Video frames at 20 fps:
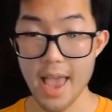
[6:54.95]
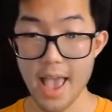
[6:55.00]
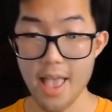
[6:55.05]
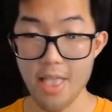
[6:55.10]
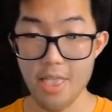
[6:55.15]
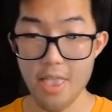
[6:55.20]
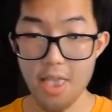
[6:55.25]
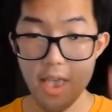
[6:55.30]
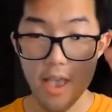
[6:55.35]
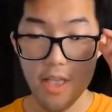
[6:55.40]

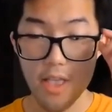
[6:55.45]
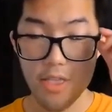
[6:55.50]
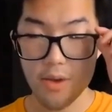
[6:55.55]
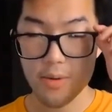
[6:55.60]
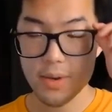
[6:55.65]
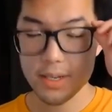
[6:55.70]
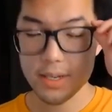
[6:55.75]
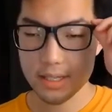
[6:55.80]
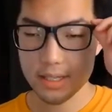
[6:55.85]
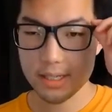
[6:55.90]
And there
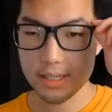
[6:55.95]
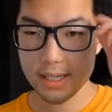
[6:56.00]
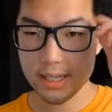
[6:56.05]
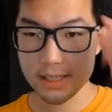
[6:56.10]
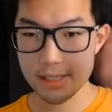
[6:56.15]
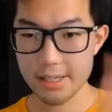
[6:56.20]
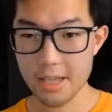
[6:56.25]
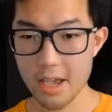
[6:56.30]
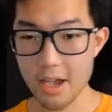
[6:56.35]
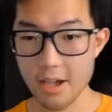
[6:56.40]
was a
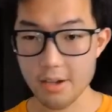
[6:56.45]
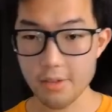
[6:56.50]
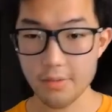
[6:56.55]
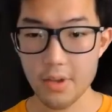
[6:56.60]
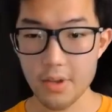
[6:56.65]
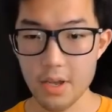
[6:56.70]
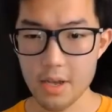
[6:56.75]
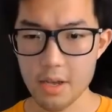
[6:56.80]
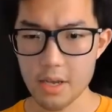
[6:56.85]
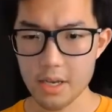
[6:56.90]
sense of
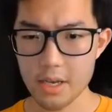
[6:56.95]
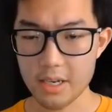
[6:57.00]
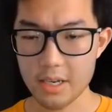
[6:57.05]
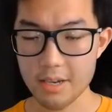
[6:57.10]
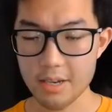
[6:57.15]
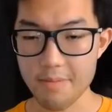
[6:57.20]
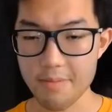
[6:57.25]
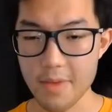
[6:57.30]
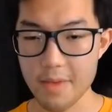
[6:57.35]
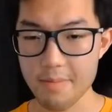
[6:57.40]

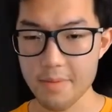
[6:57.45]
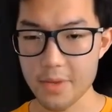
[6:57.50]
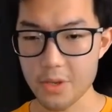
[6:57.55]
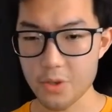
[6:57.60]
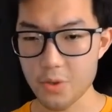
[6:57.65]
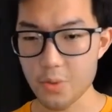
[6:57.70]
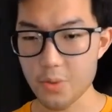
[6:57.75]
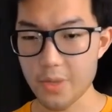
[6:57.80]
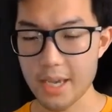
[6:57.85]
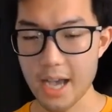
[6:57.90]
commitment
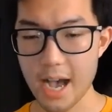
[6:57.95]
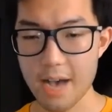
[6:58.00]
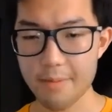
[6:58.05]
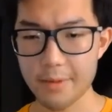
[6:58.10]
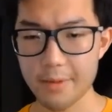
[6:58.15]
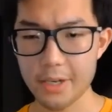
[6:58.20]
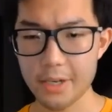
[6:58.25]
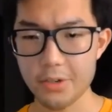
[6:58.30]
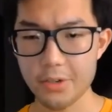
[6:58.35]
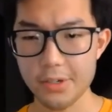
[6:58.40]
to the
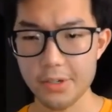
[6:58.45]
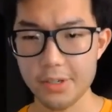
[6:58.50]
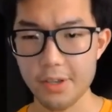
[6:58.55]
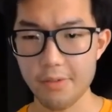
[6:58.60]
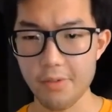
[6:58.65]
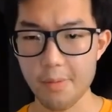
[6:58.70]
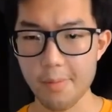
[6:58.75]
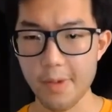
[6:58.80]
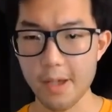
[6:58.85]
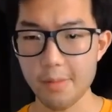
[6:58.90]
common interest
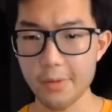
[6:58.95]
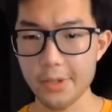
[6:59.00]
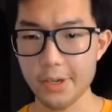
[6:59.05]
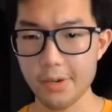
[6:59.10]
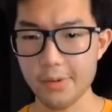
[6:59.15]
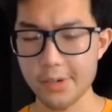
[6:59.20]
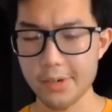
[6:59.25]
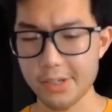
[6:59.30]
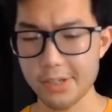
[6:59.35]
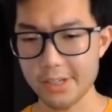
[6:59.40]
of the public,
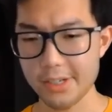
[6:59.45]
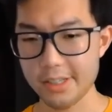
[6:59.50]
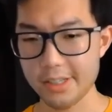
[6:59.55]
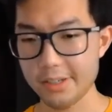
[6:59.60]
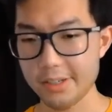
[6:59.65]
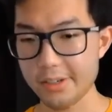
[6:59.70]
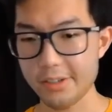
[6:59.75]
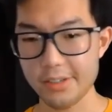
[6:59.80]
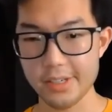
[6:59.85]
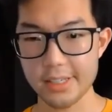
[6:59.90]
which
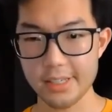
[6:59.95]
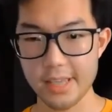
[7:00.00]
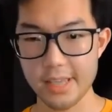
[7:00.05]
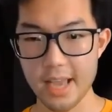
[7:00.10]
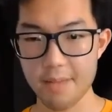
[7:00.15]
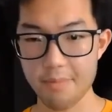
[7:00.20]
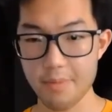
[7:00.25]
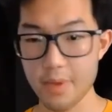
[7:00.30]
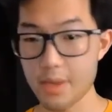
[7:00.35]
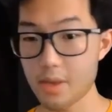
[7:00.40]
clearly has
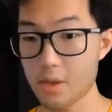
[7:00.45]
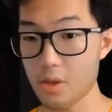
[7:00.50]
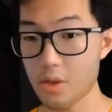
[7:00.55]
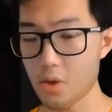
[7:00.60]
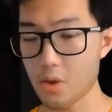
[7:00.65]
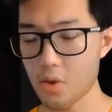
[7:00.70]
not been